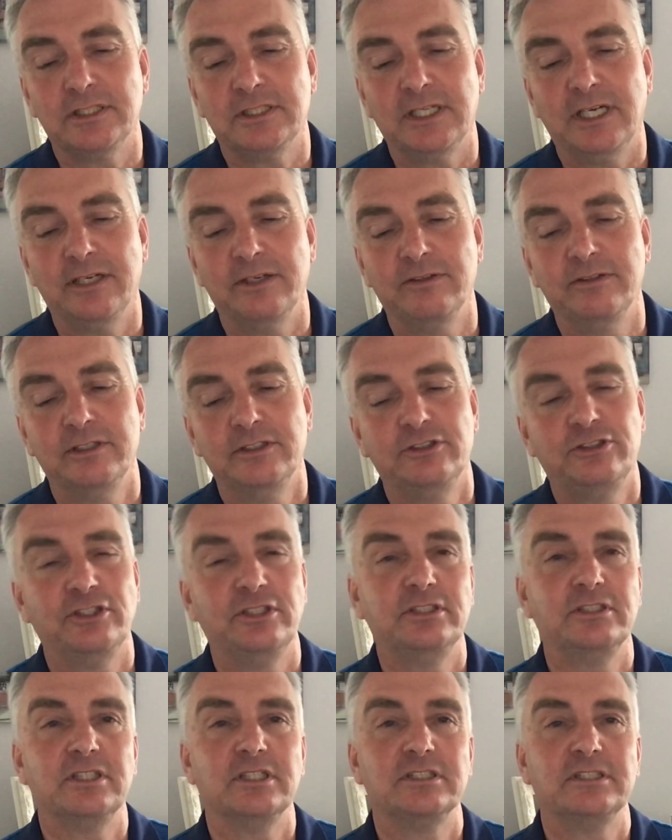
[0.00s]
down in
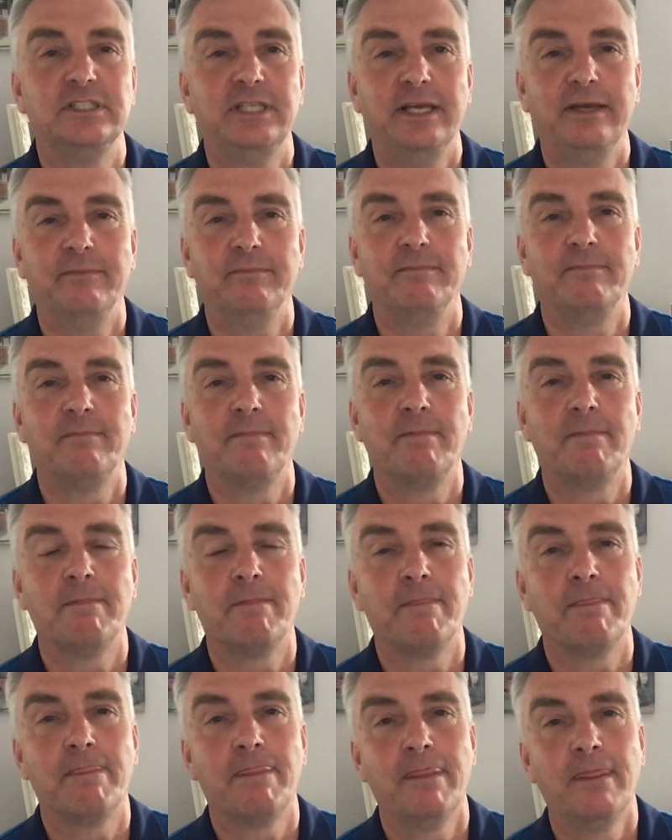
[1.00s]
Jesus' name.
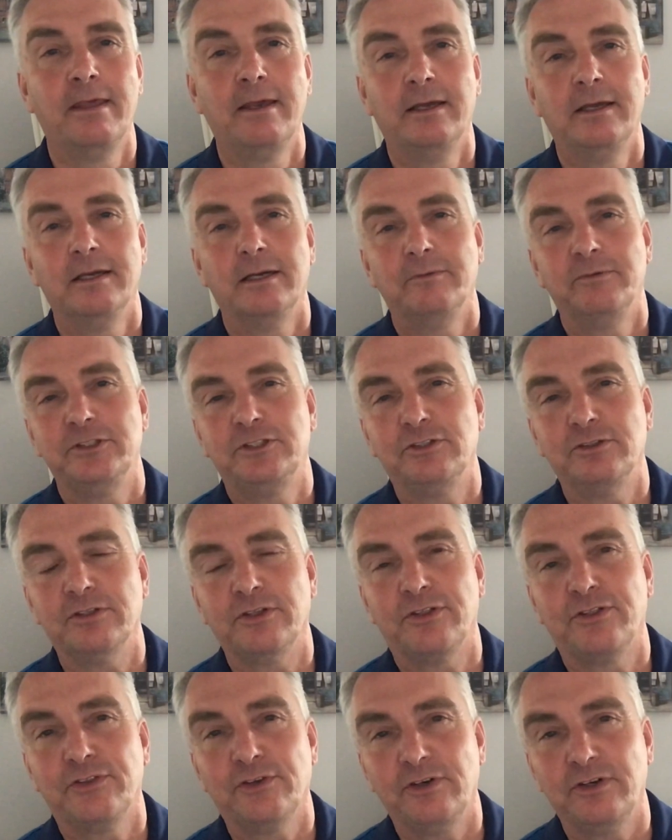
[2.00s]
And we took
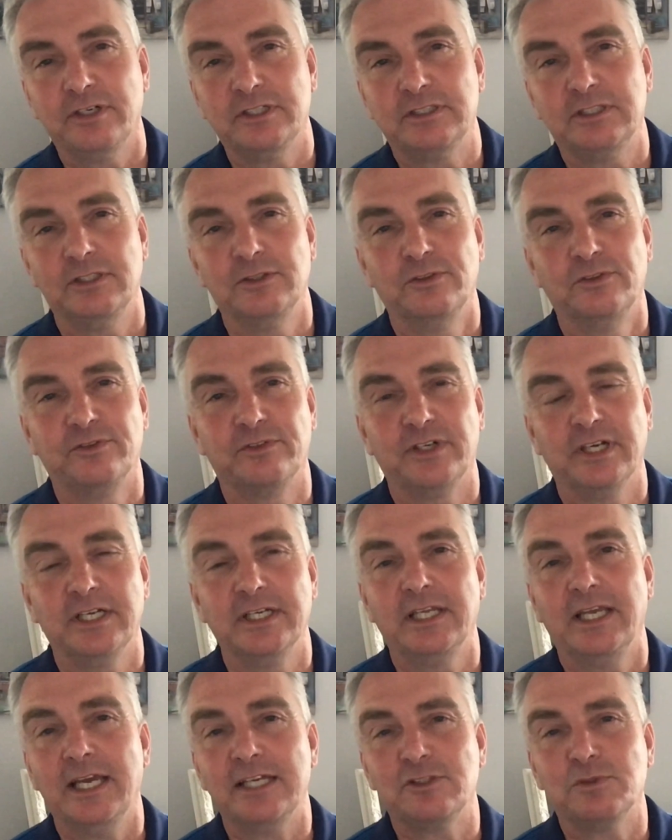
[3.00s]
authority over it.
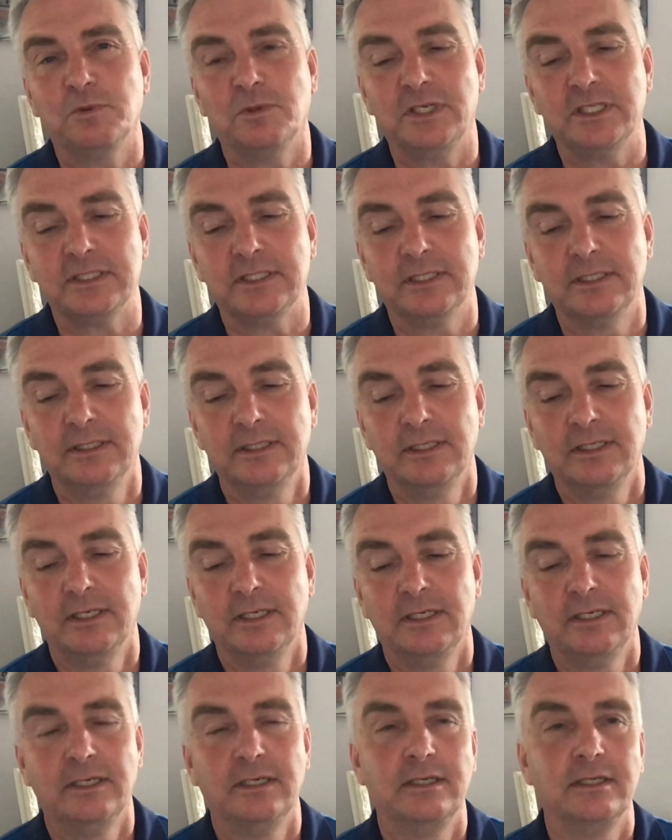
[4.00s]
And guess what?
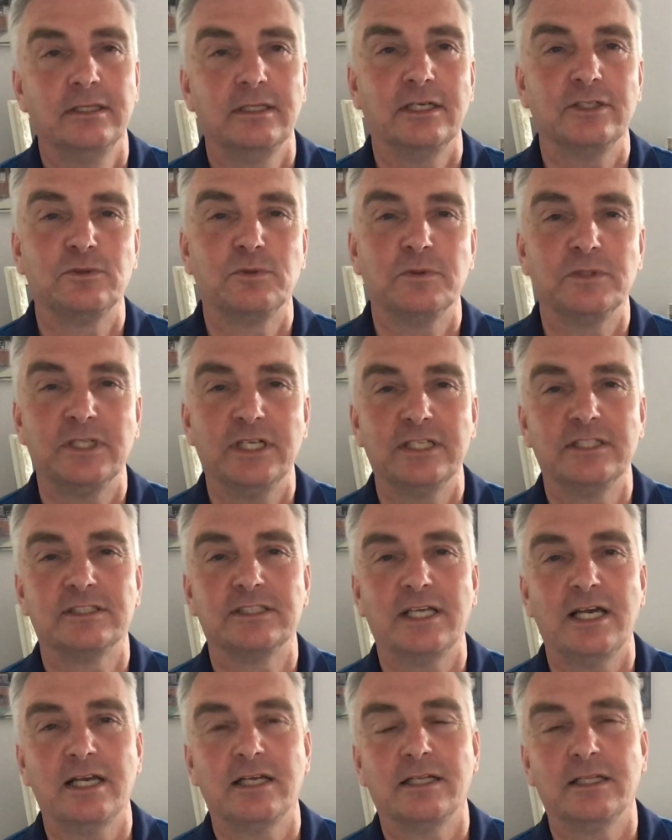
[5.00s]
That's what
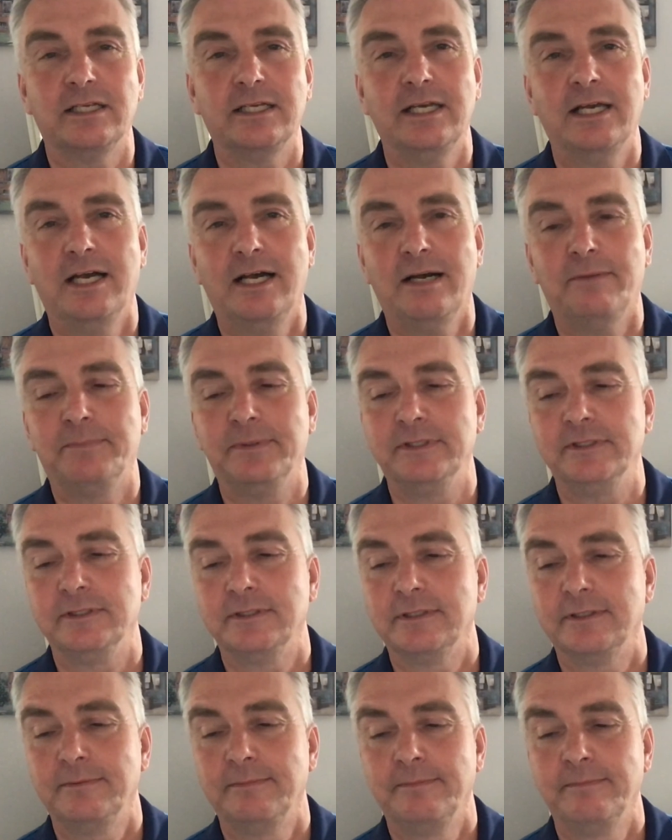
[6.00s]
exactly happened.
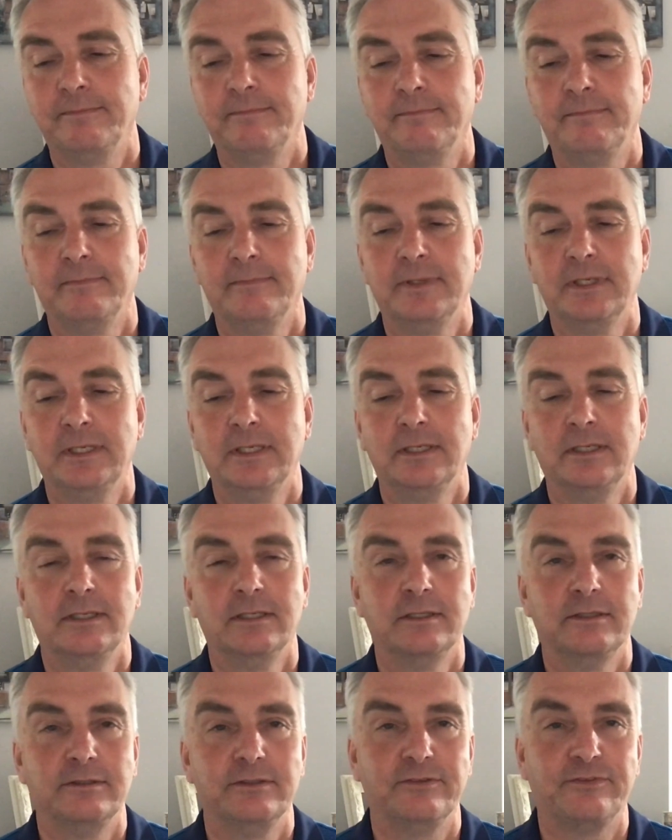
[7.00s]

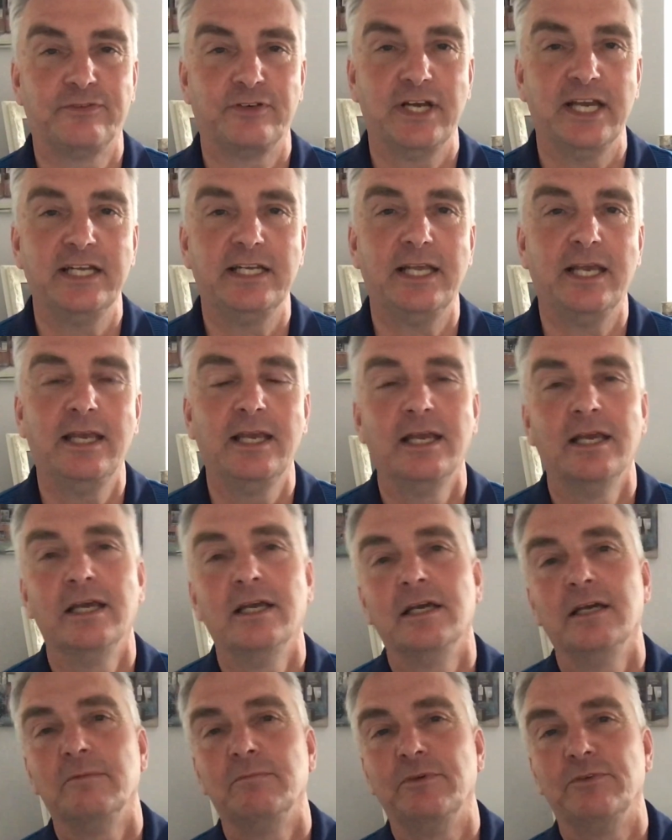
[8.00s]
On the Friday,
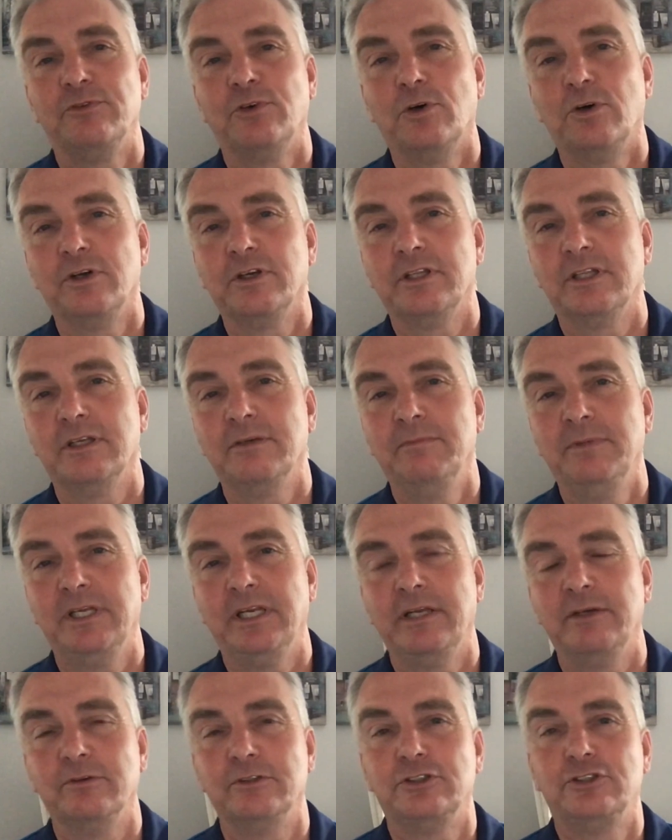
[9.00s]
before the
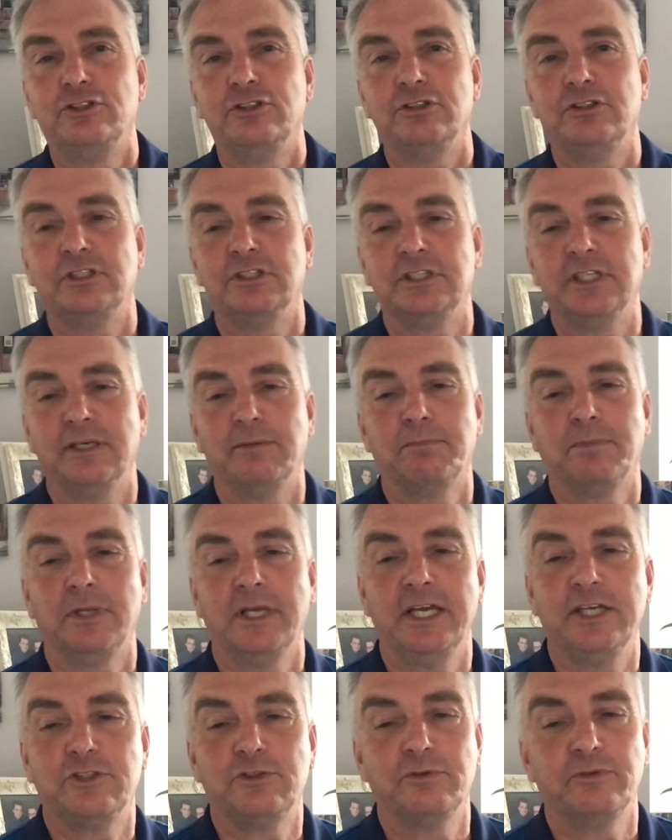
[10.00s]
meeting was due to take
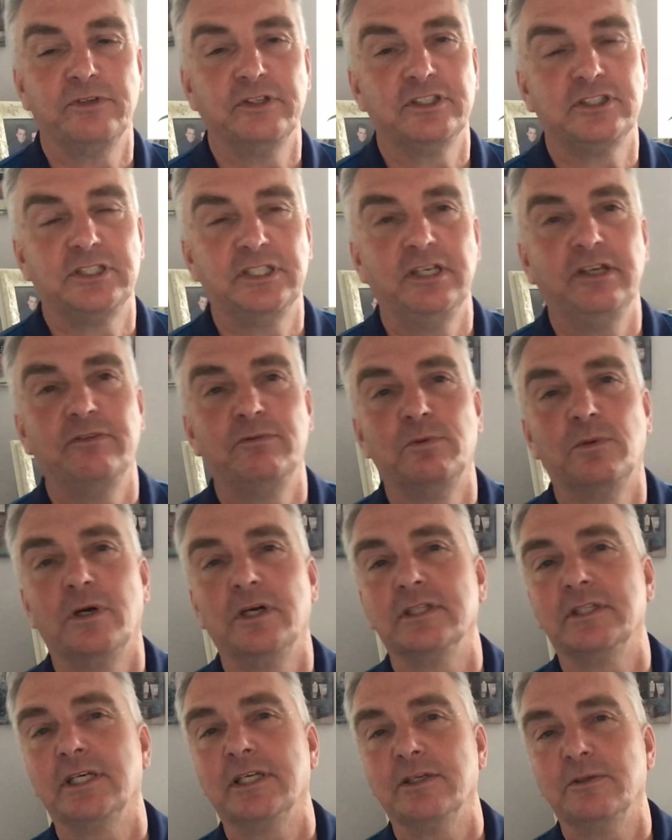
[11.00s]
place, we received
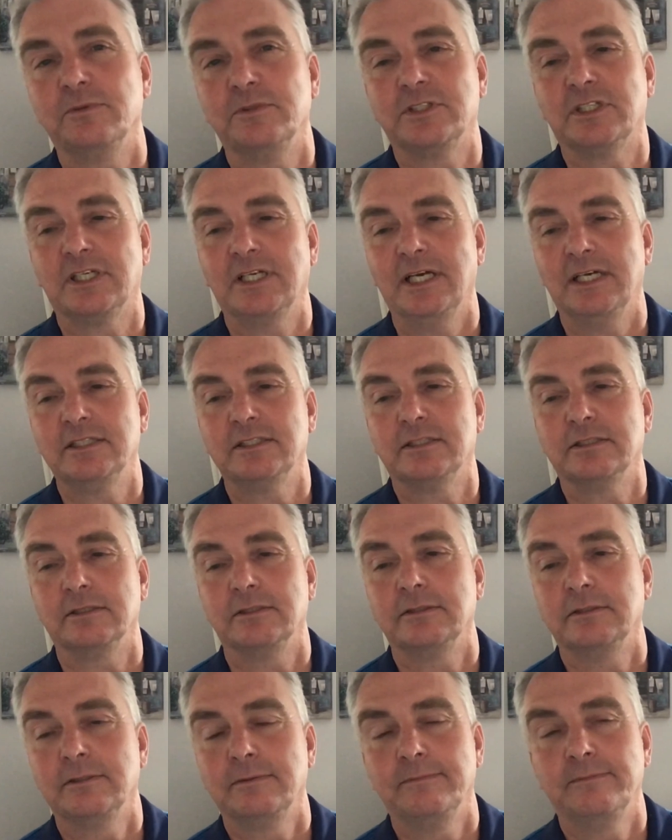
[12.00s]
word that it was
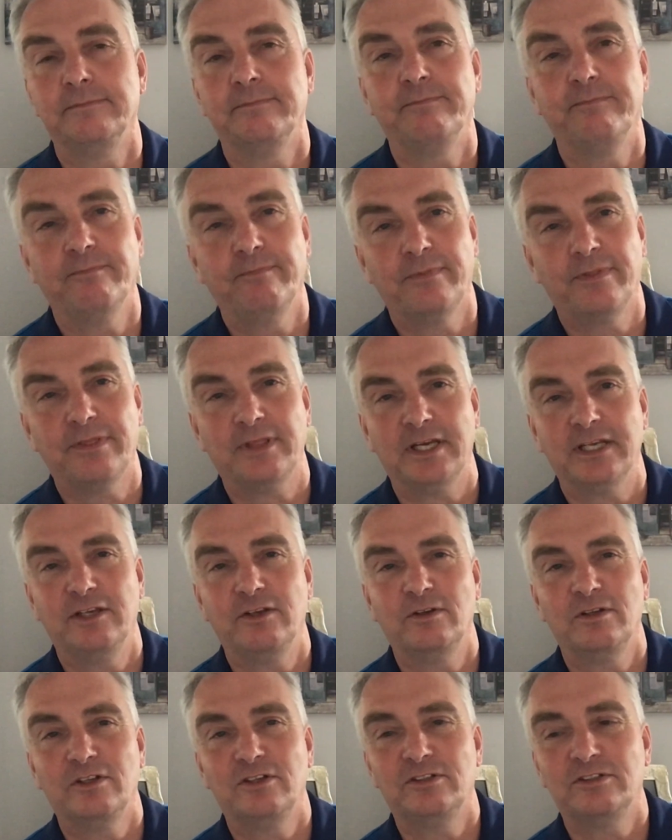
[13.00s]
cancelled.
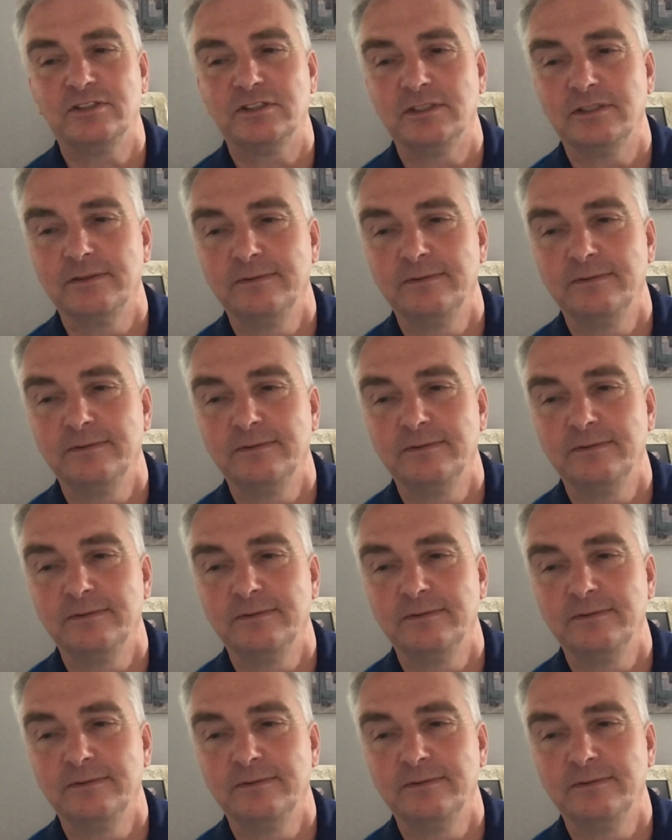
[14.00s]
Thank you, Lord.